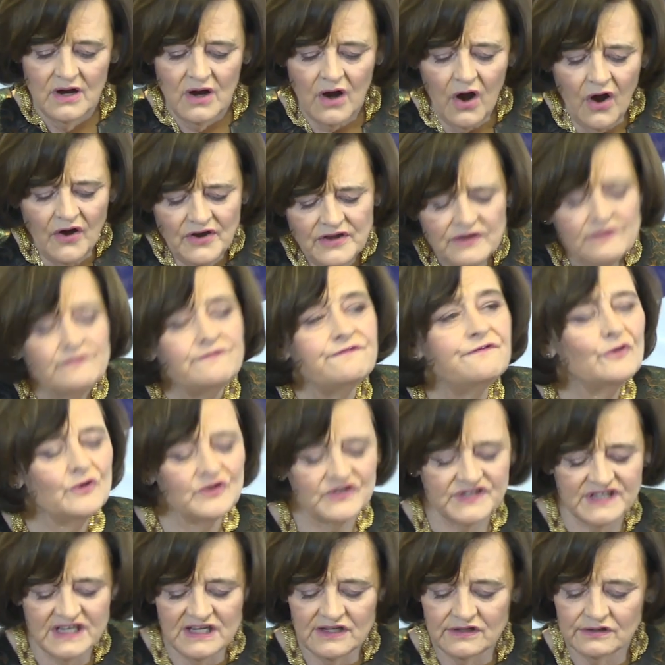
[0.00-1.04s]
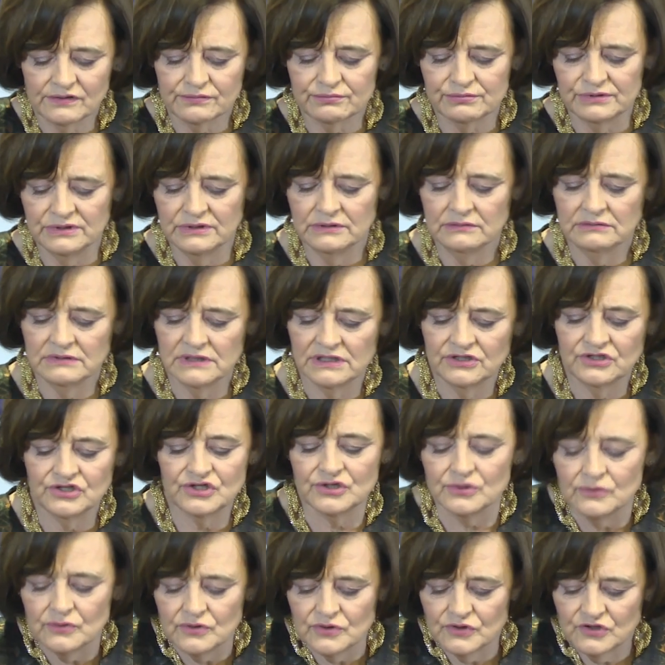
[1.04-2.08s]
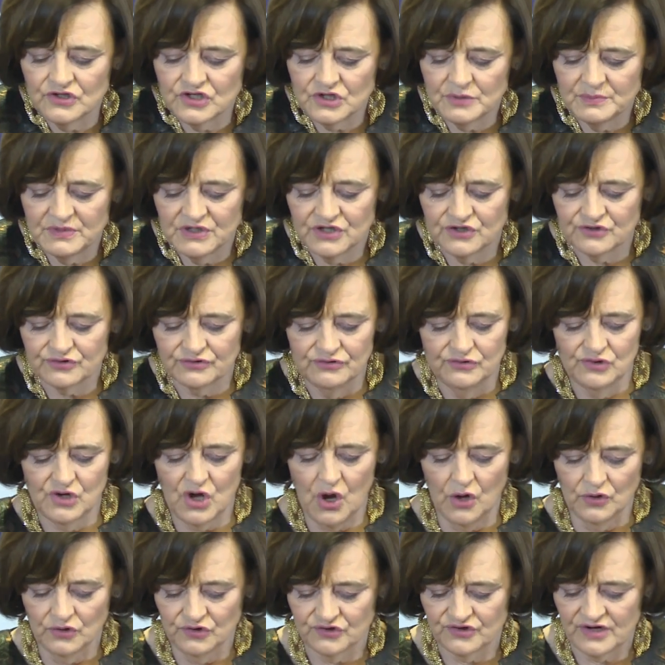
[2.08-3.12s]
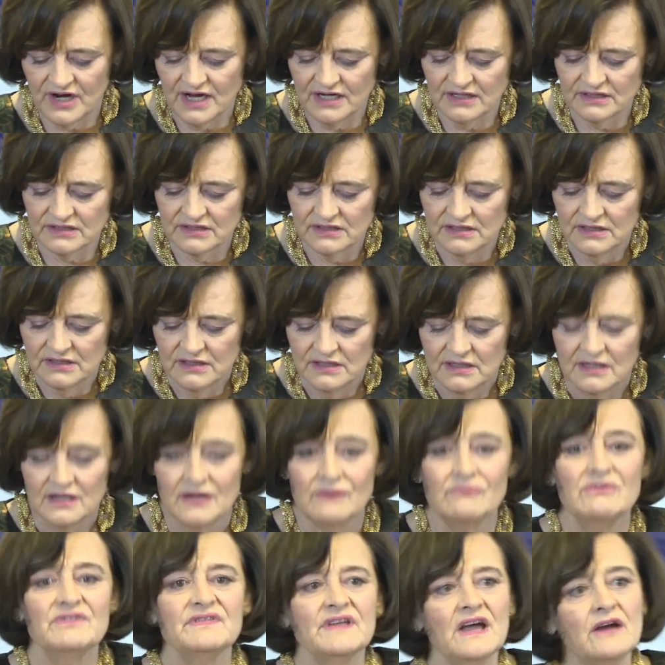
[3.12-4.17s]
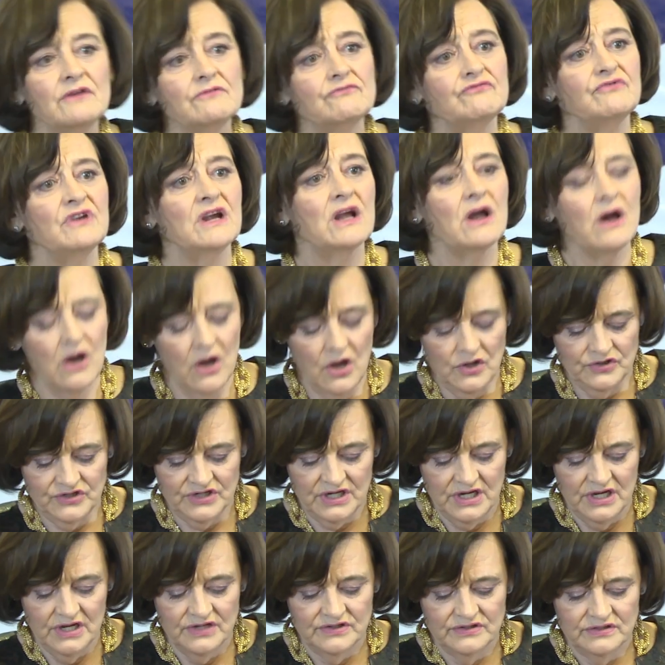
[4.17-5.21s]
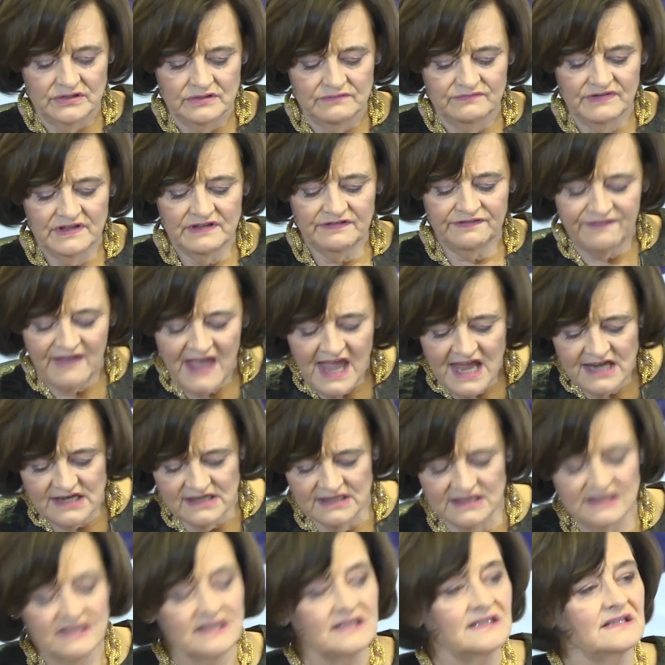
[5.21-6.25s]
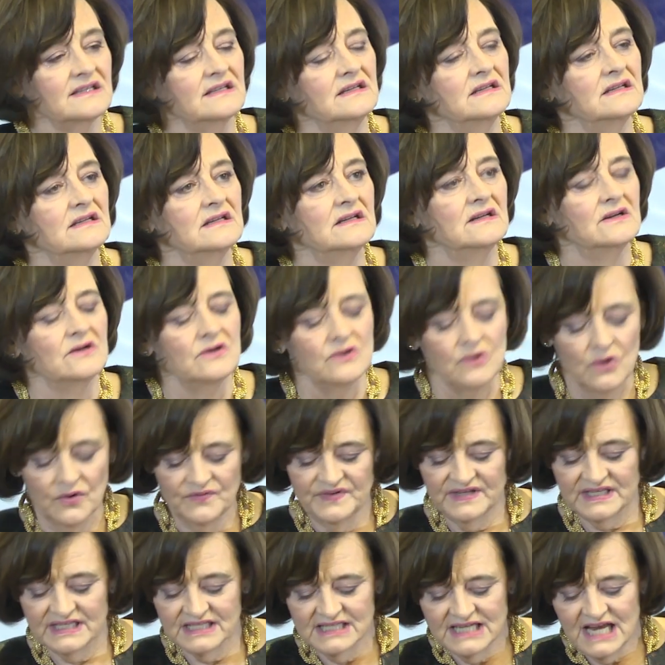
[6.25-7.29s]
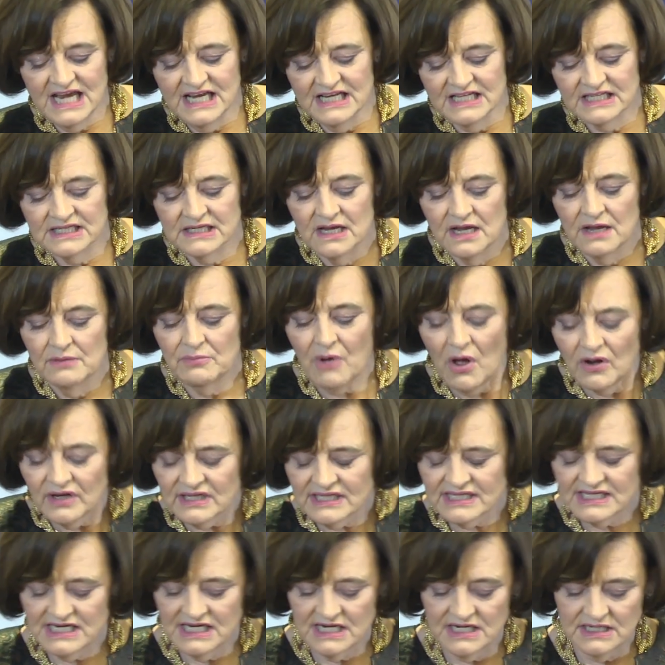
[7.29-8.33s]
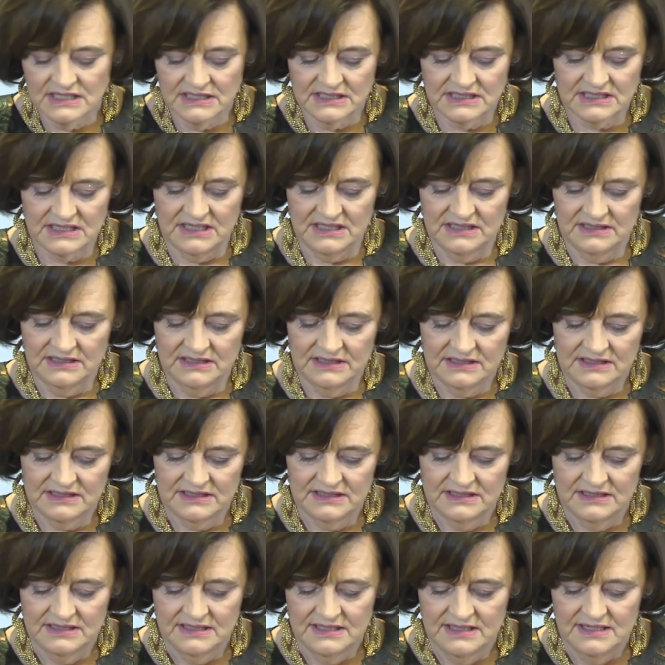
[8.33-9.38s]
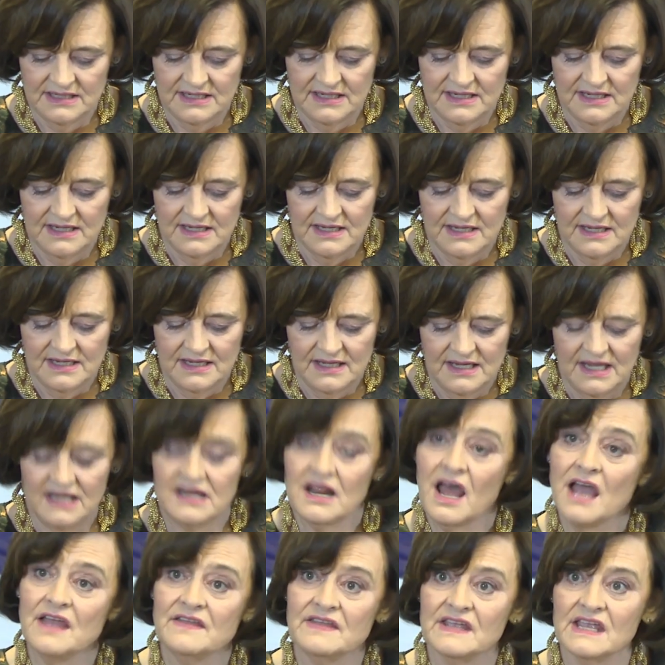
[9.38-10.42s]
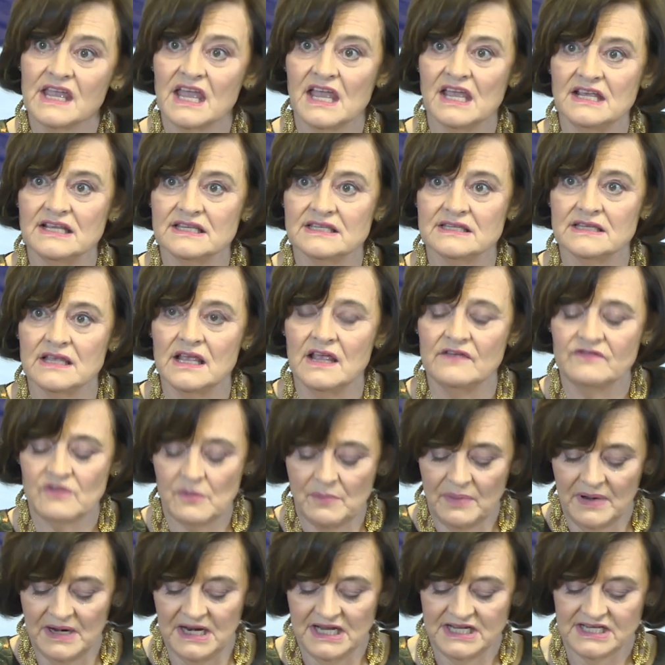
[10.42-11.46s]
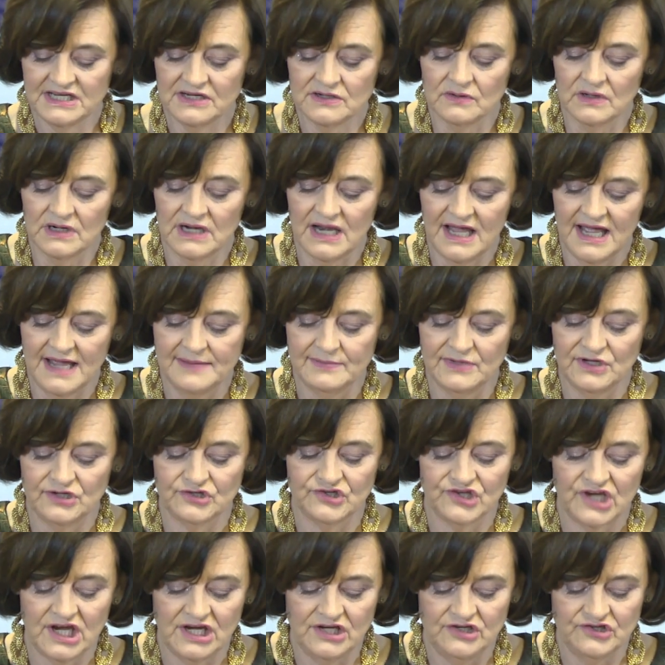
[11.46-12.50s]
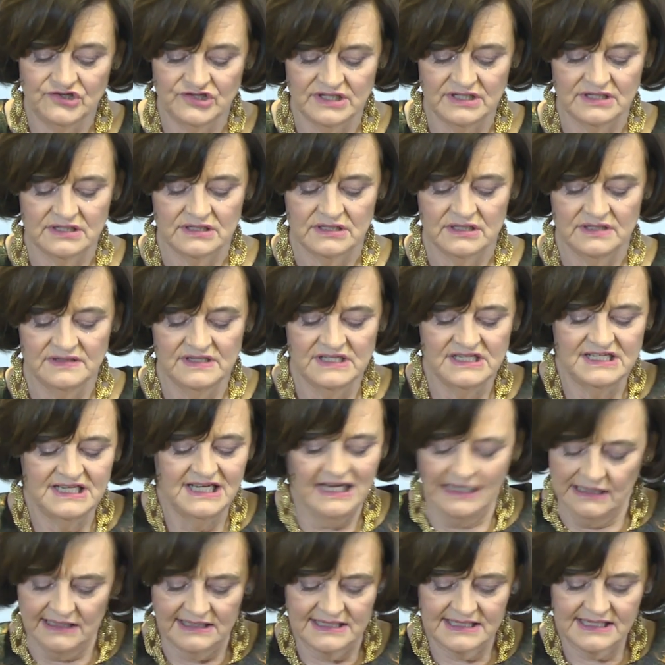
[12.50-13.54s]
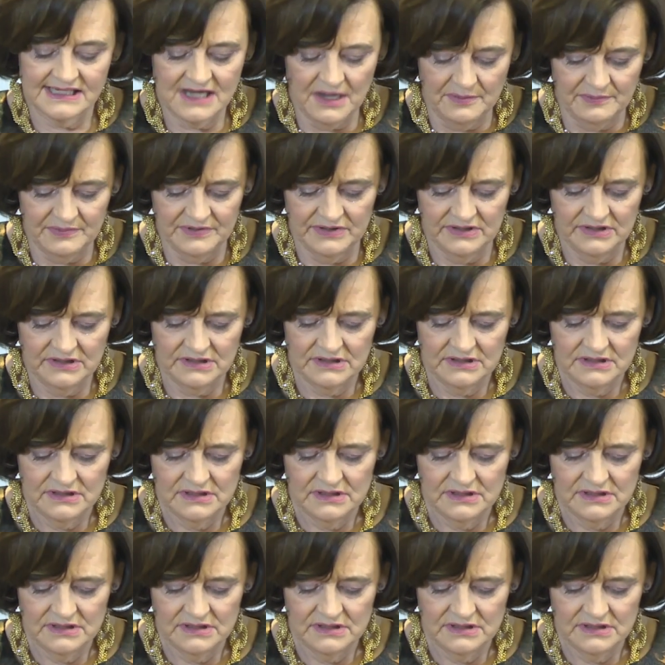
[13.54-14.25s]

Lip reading: Are you forcing through a too-good-to-be-true contract without regard to the fairness or the state's policy concerns? In either case, if the political climate changes and the deal is scuppered,